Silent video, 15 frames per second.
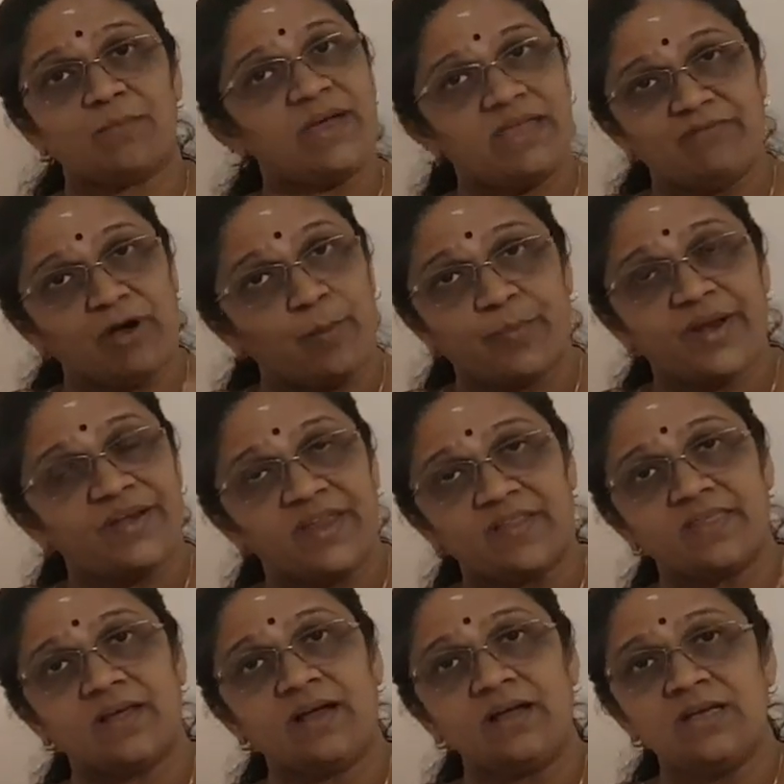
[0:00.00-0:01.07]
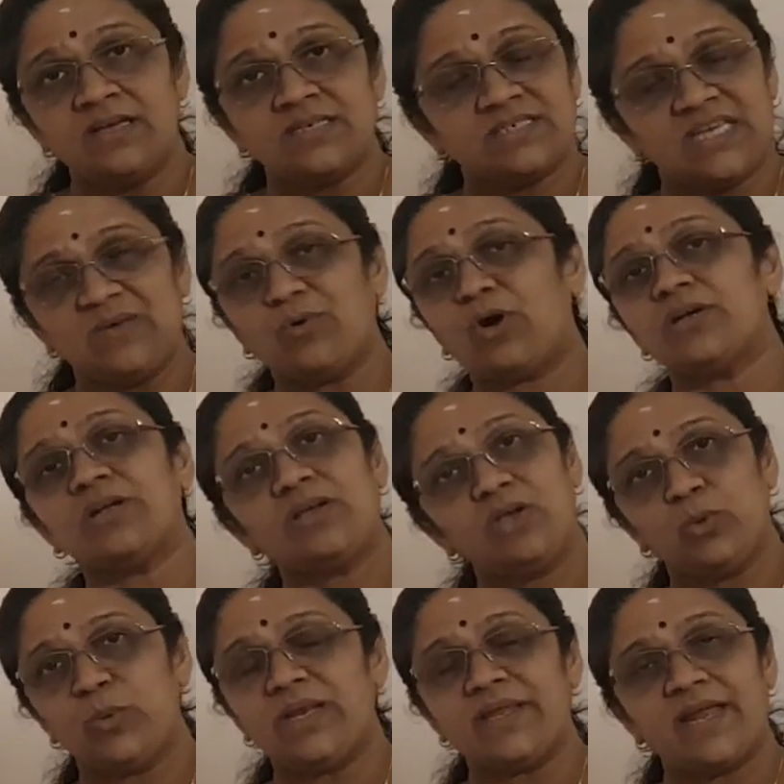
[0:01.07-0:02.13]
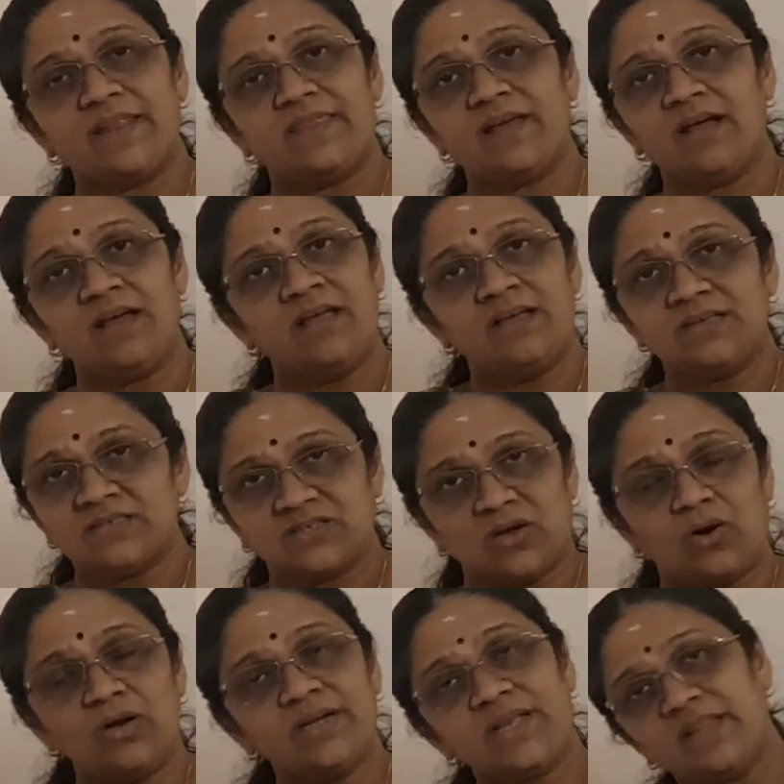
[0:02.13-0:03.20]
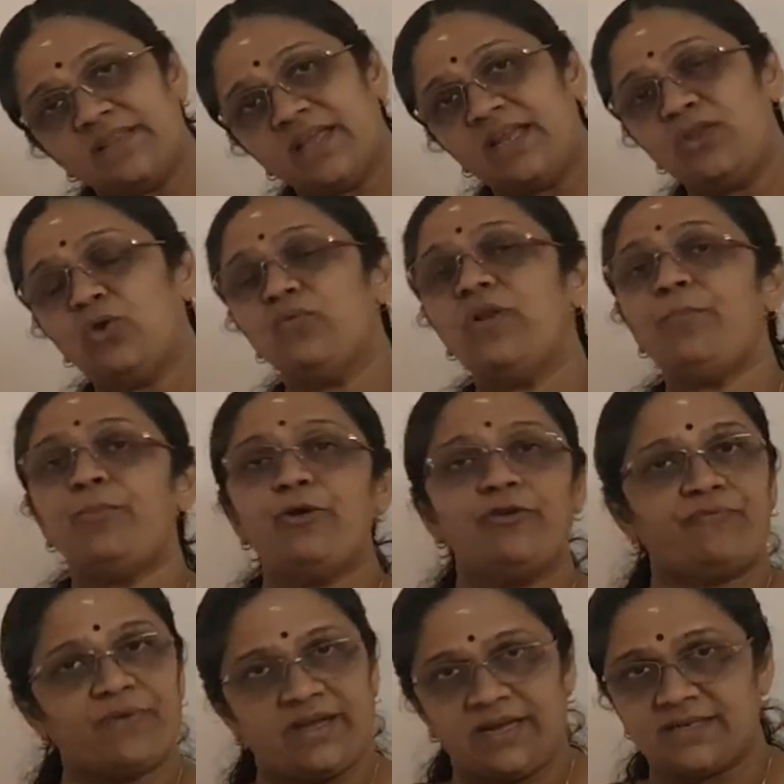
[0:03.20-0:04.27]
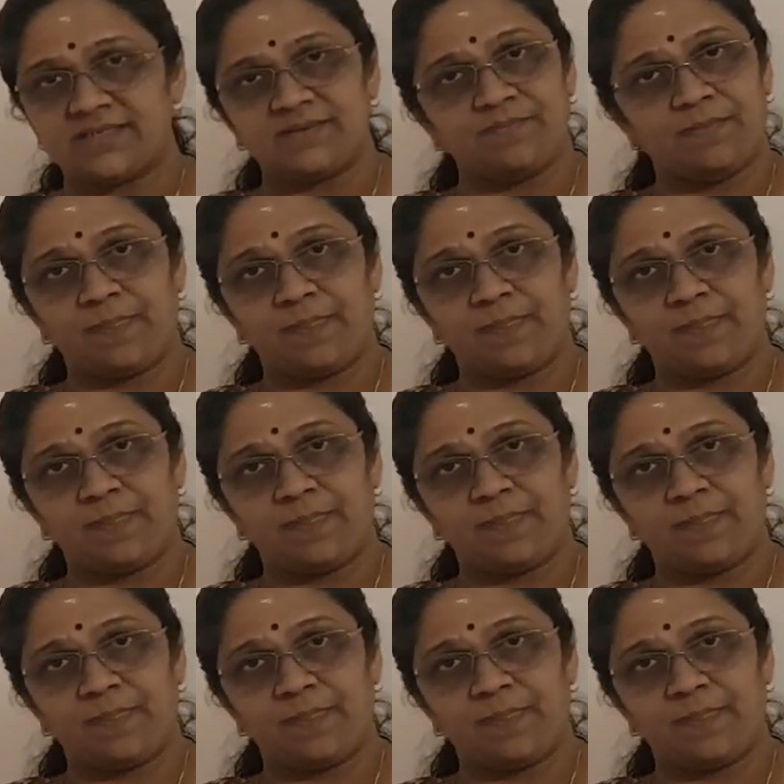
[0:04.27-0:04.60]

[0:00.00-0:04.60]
by evaporating the seawater, you will get the salt and then you will purify it.